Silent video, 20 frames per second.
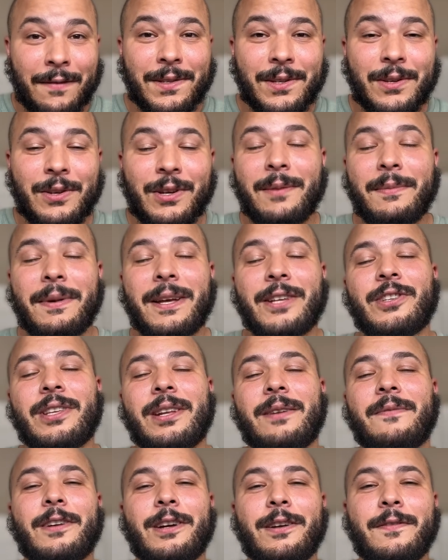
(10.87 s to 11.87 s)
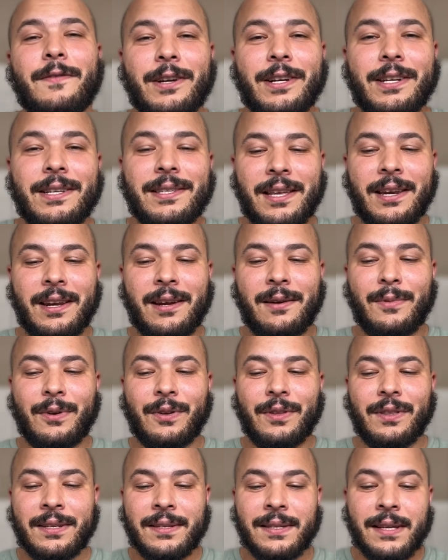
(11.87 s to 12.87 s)
So you can imagine that I'm very, very excited
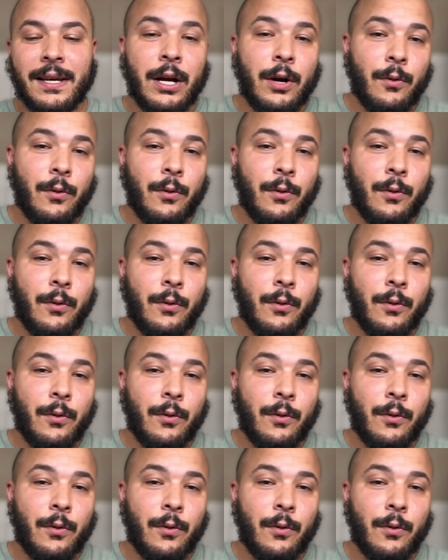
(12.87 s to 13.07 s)
about this.